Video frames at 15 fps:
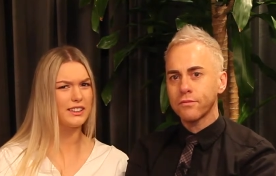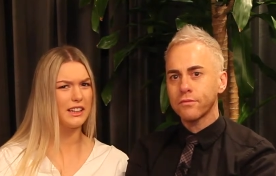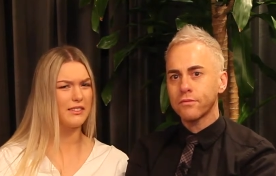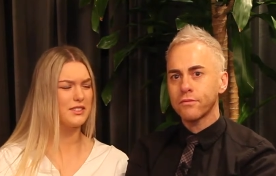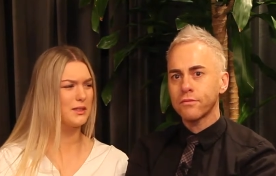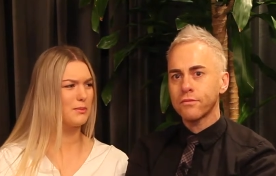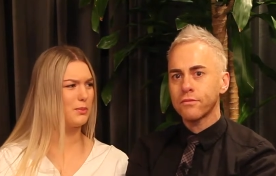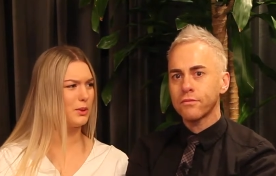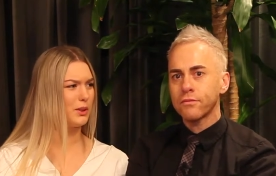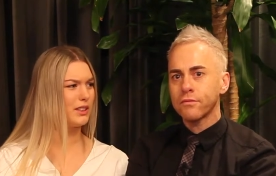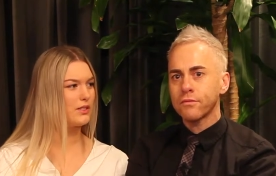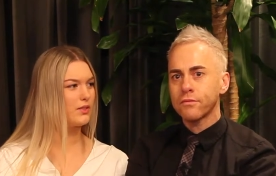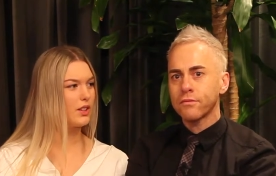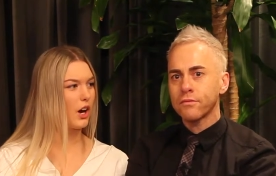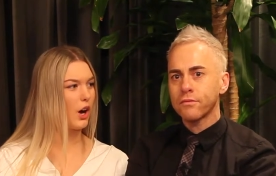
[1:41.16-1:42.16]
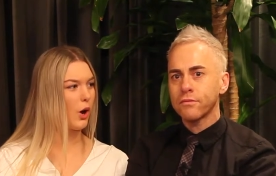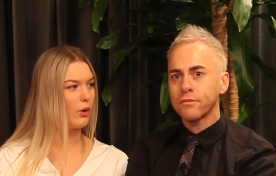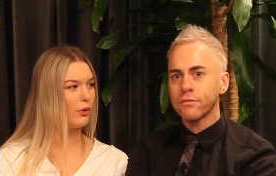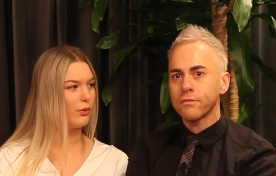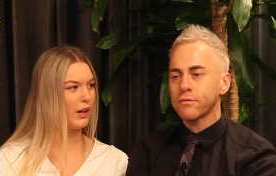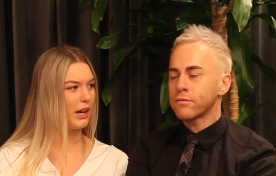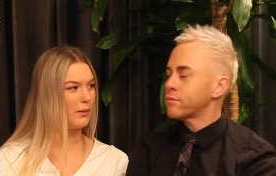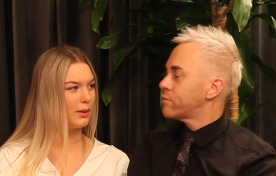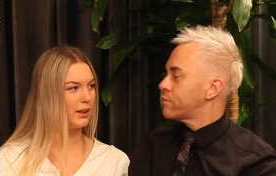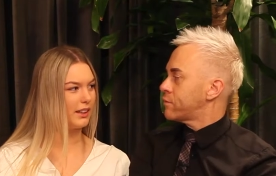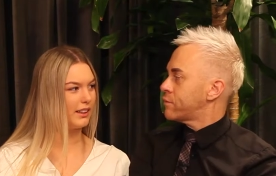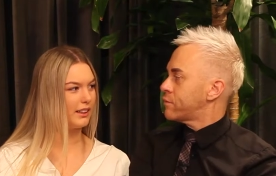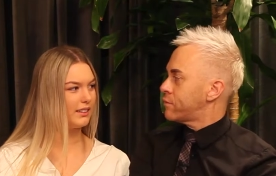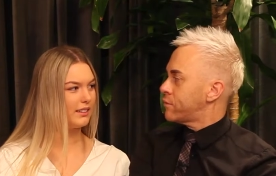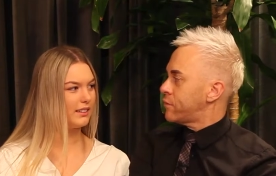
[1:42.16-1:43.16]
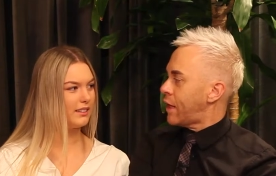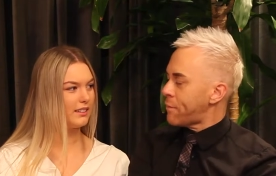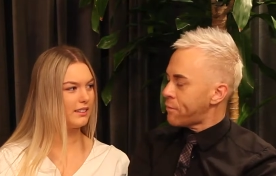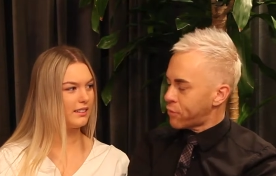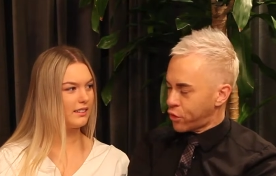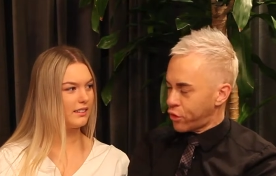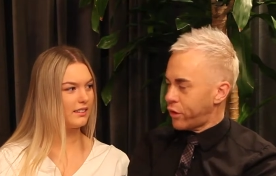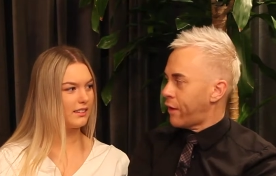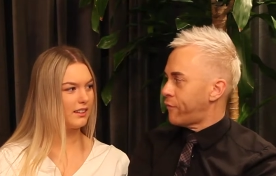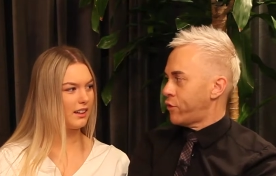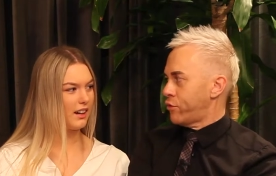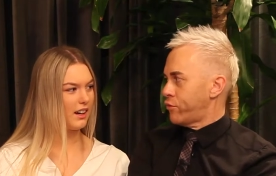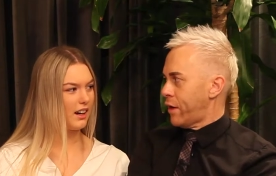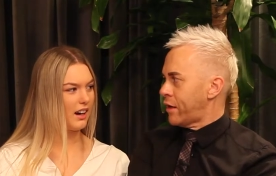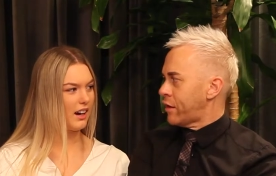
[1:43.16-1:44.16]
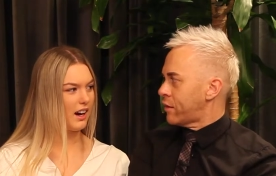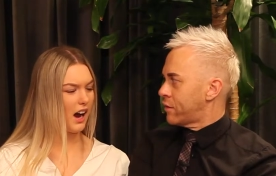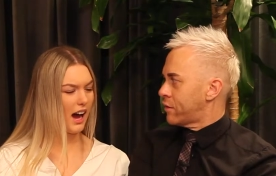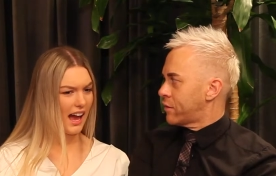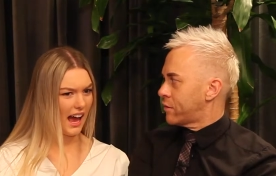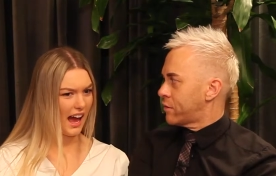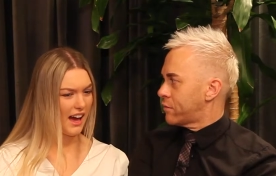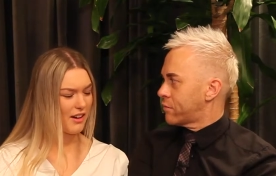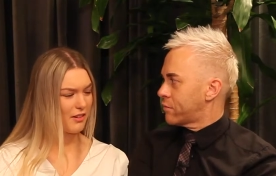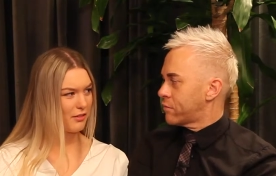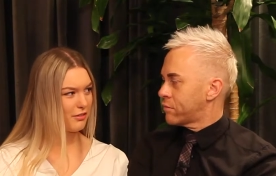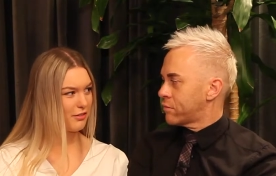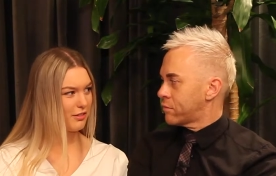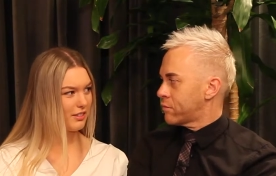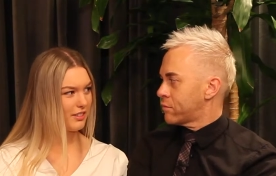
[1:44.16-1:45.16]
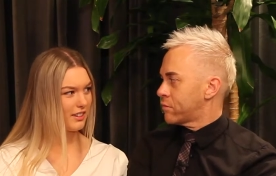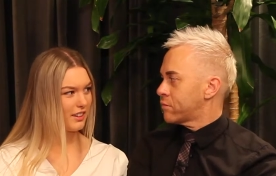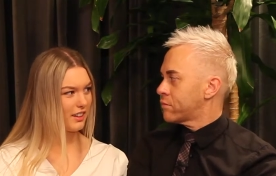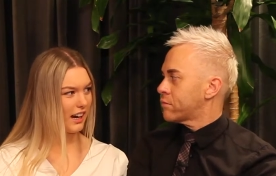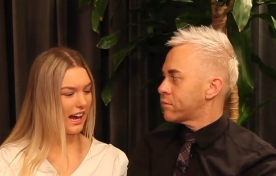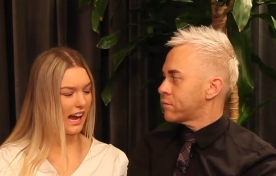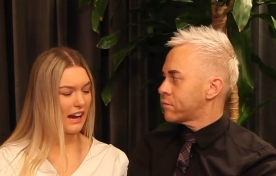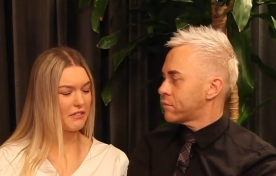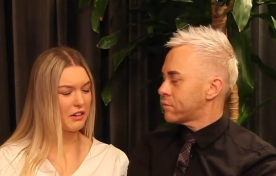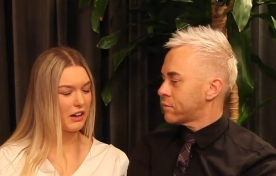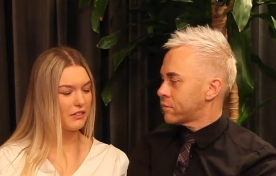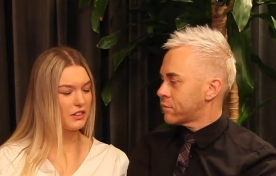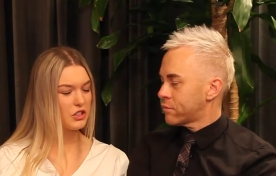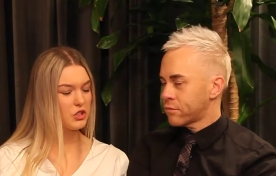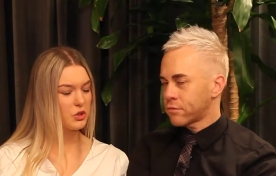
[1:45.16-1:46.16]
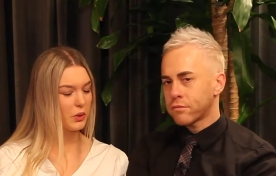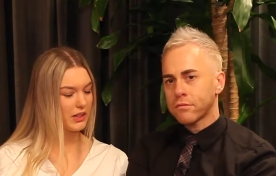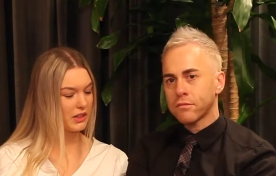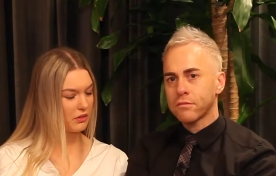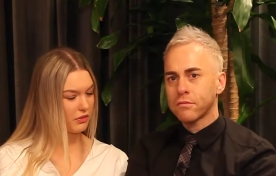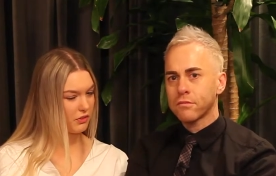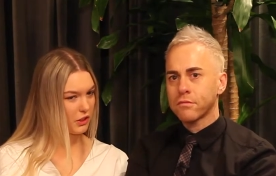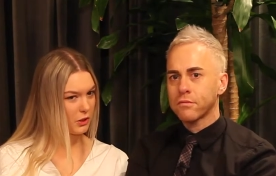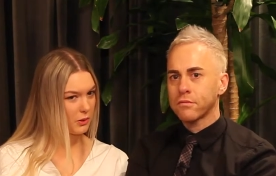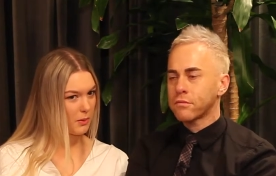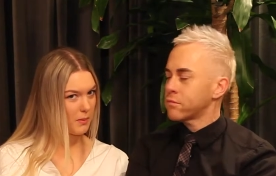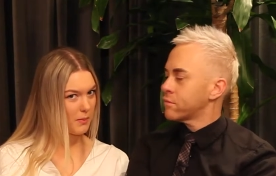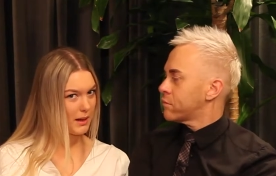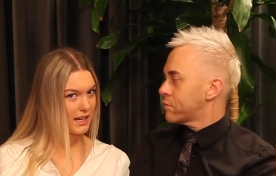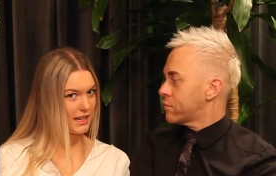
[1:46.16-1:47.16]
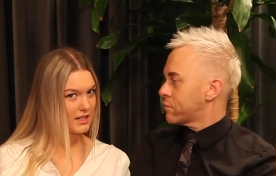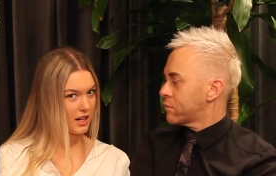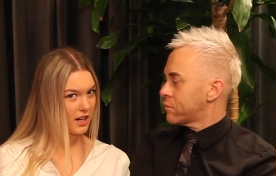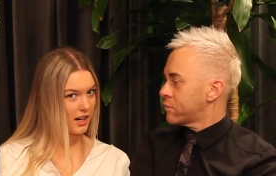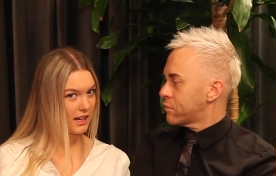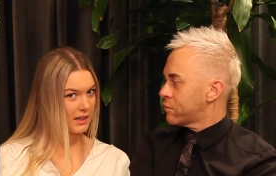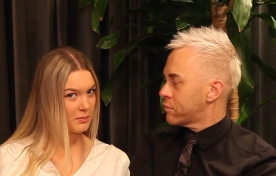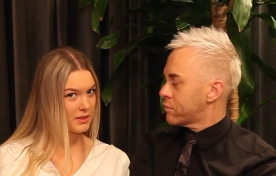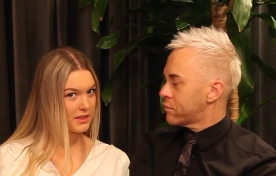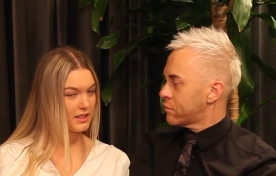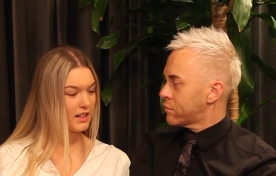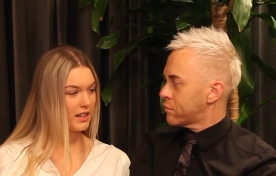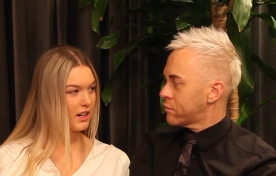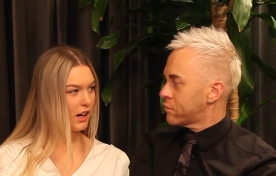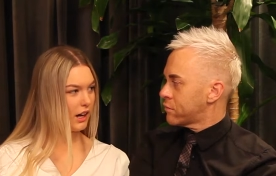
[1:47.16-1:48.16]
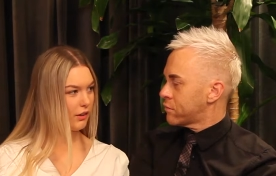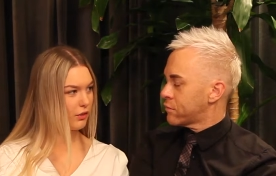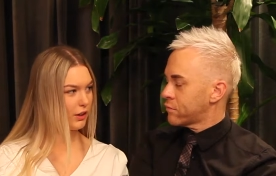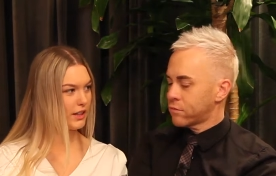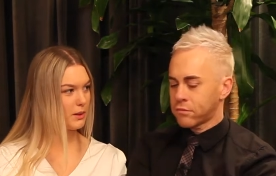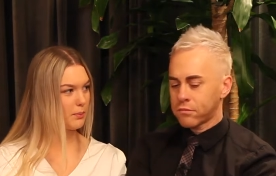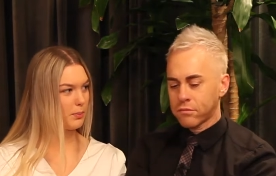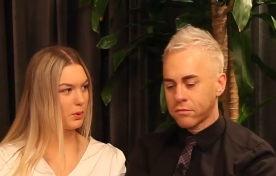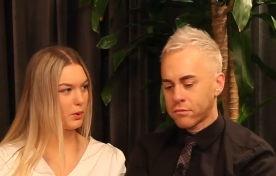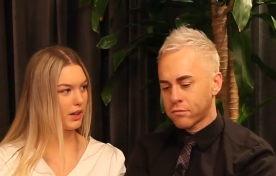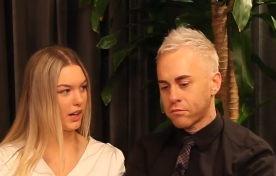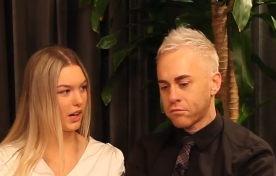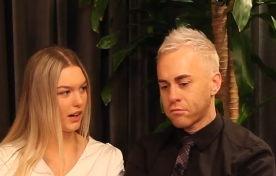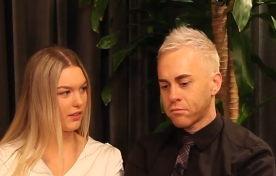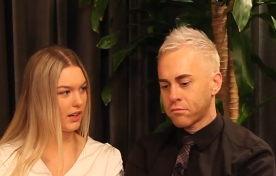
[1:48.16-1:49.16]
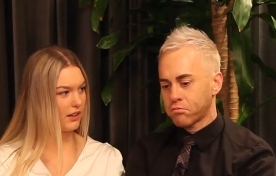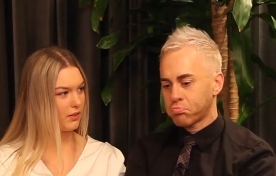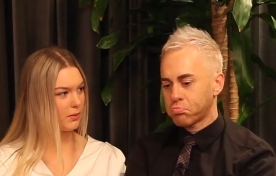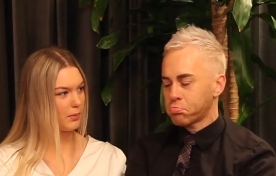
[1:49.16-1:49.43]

Speaker 1: loves the book. It's for the whole family. Yep.
Speaker 2: Good. Have you
Speaker 1: read it? I have. I have. I've enjoyed the film many times. I've read the book, and I've even